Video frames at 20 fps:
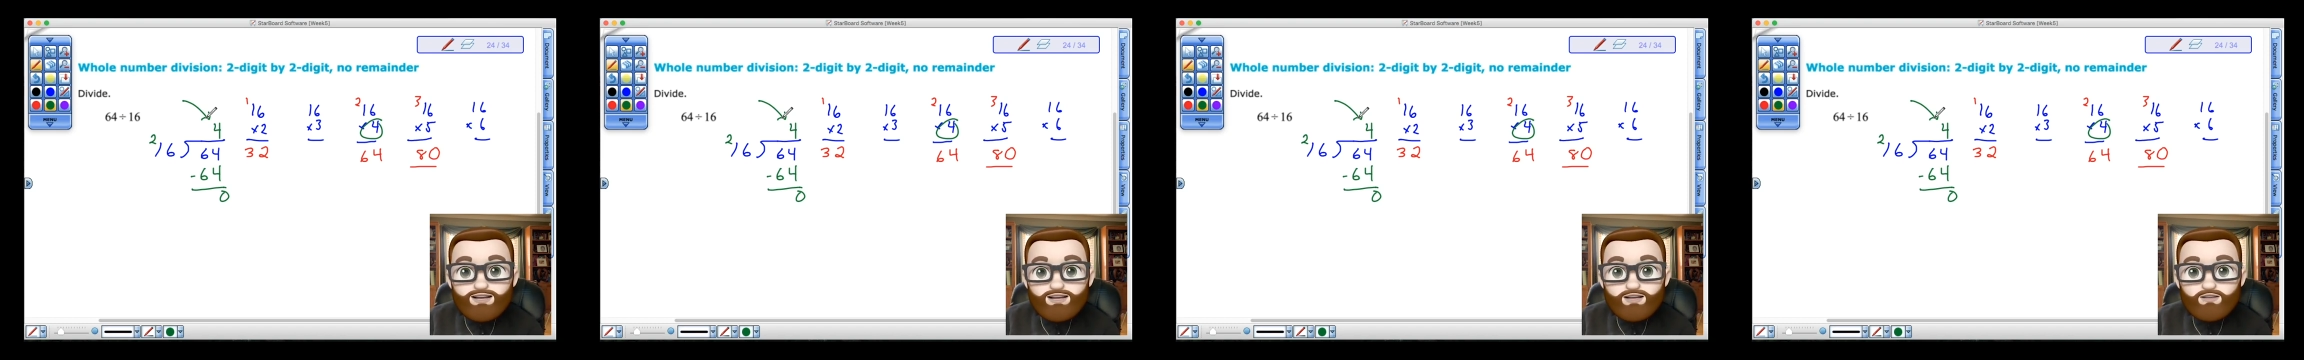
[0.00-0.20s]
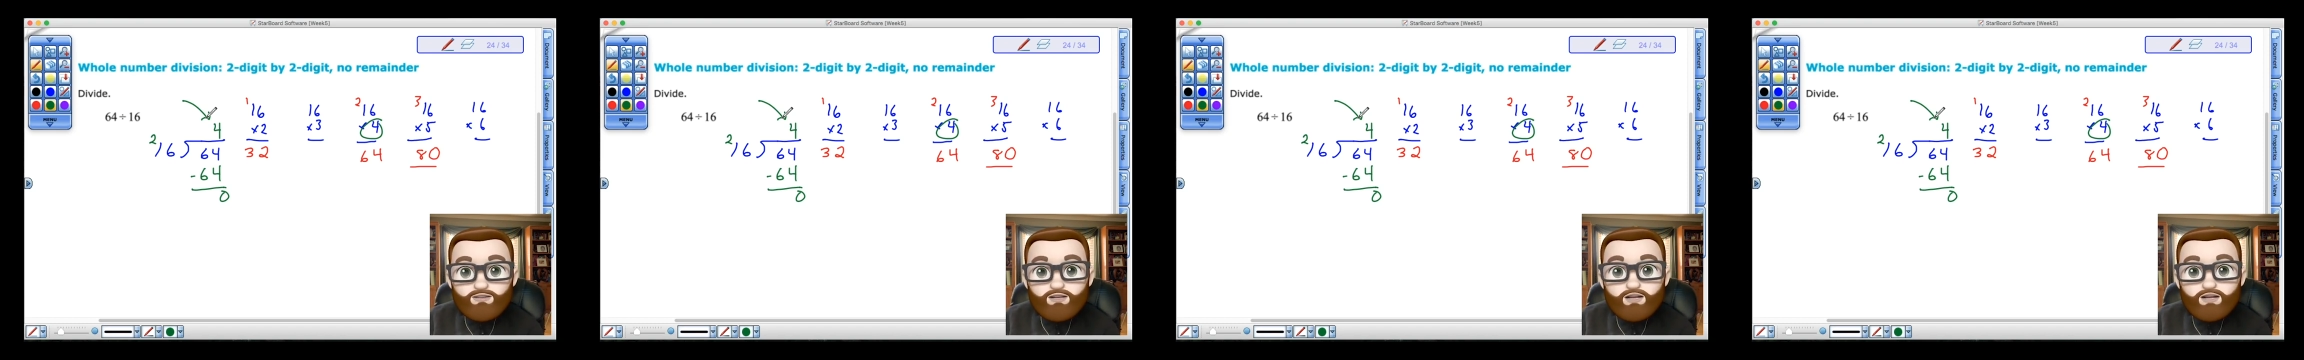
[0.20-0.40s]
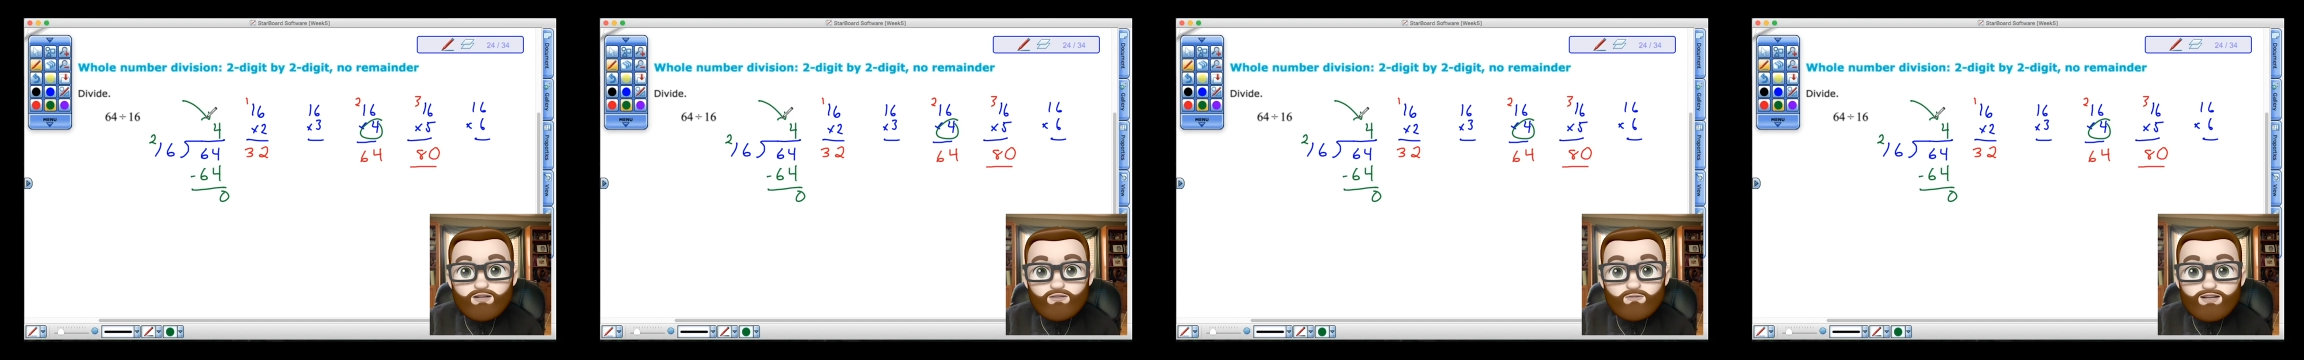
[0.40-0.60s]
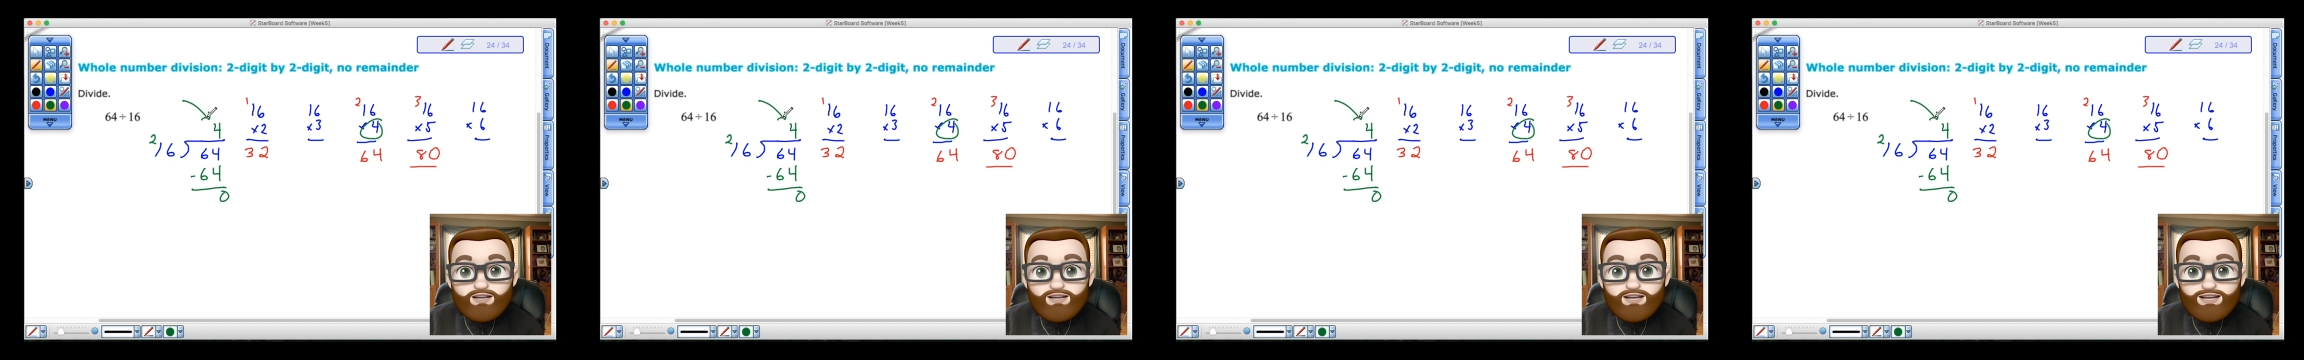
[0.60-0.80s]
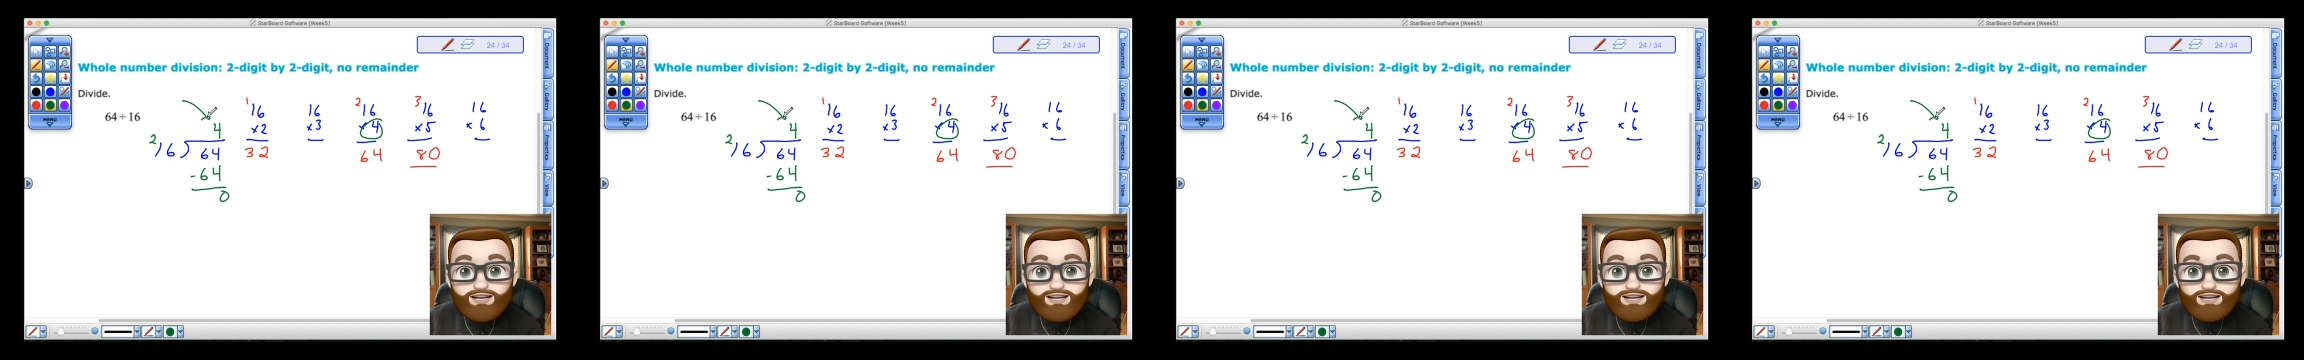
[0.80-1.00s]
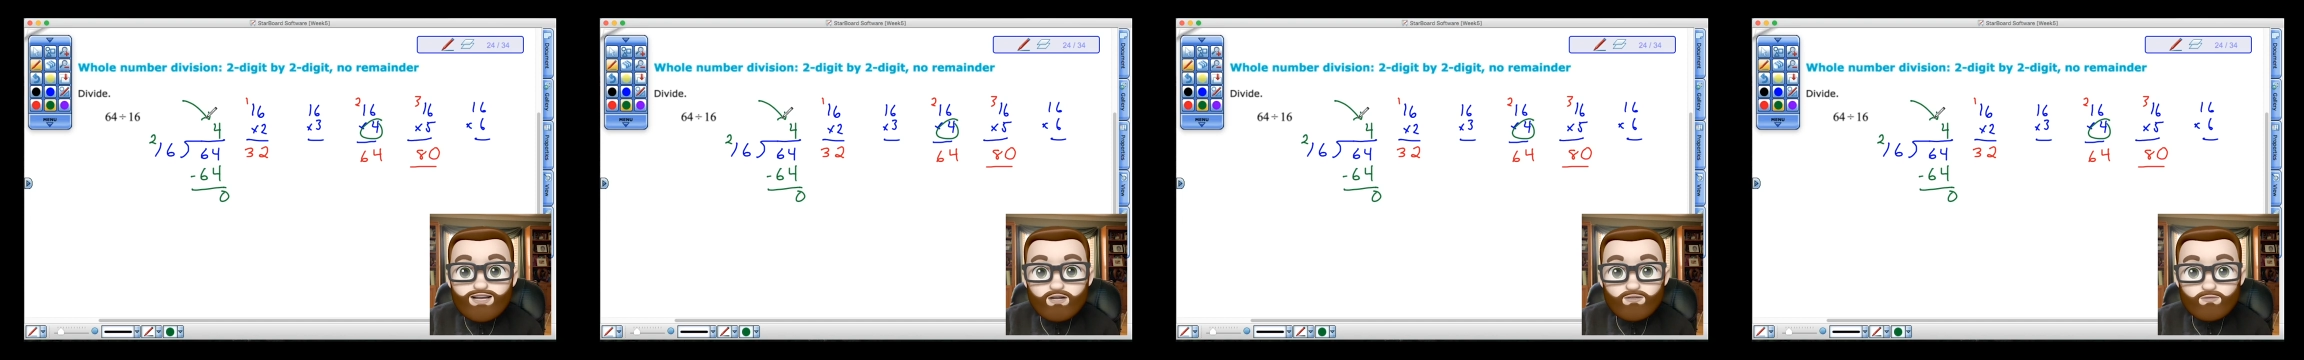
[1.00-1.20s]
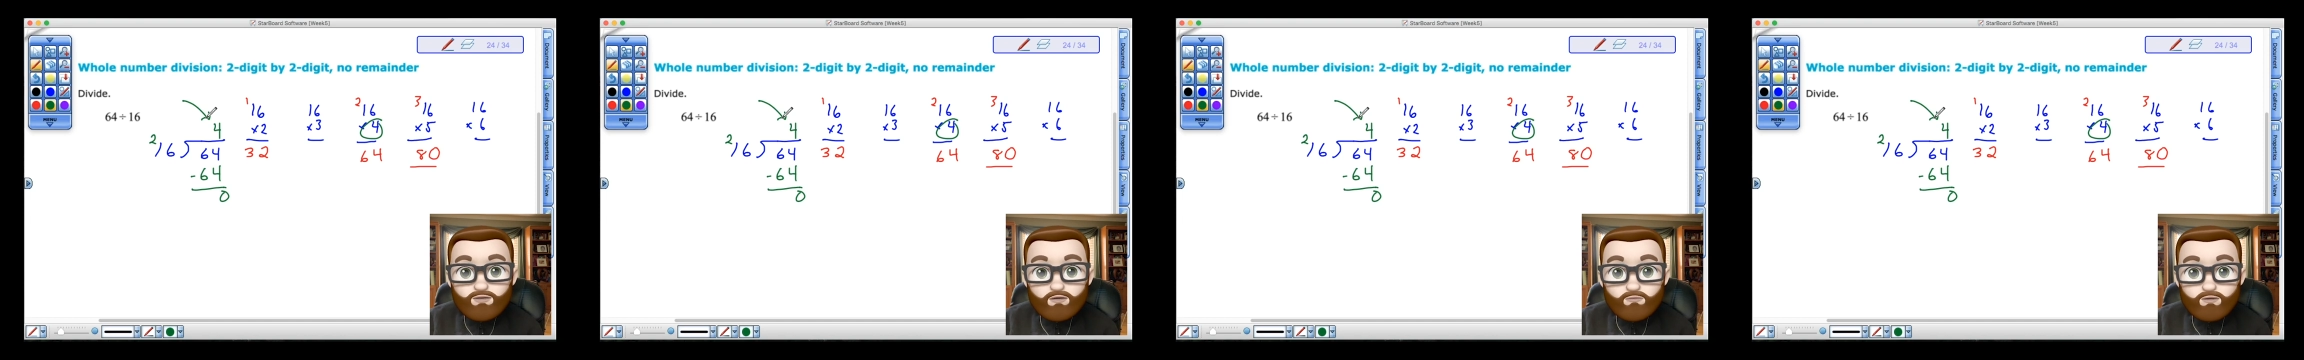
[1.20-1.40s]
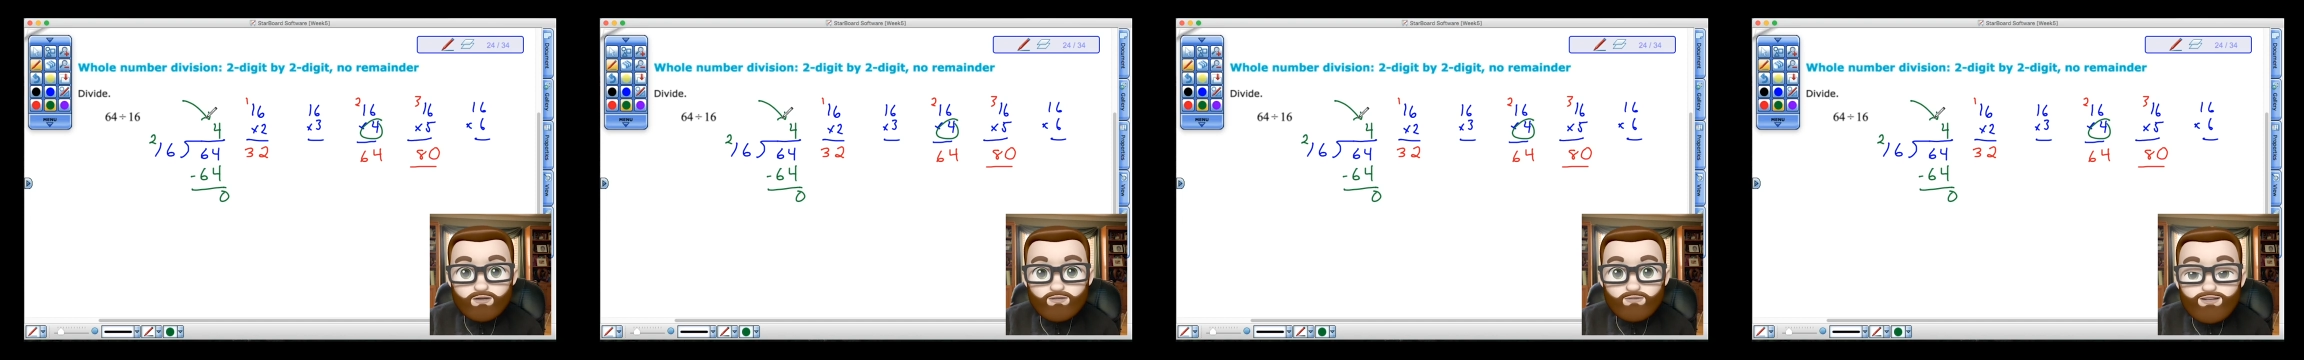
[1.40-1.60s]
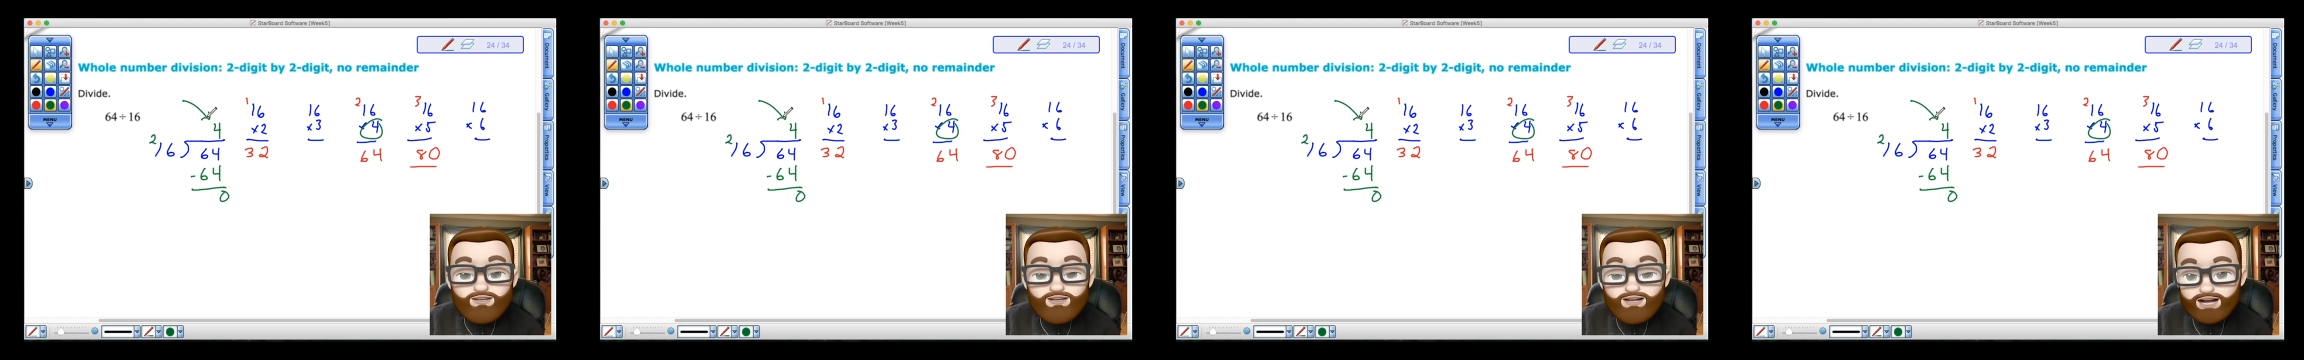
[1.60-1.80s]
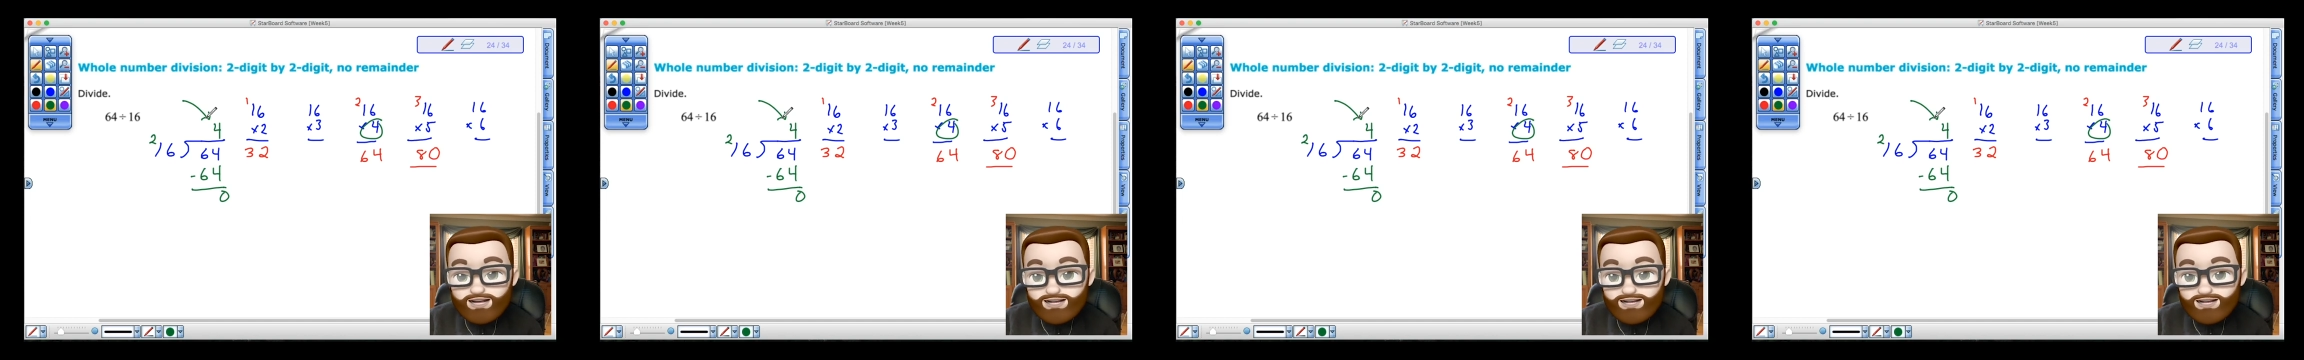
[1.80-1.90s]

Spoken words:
you need the secret word for today,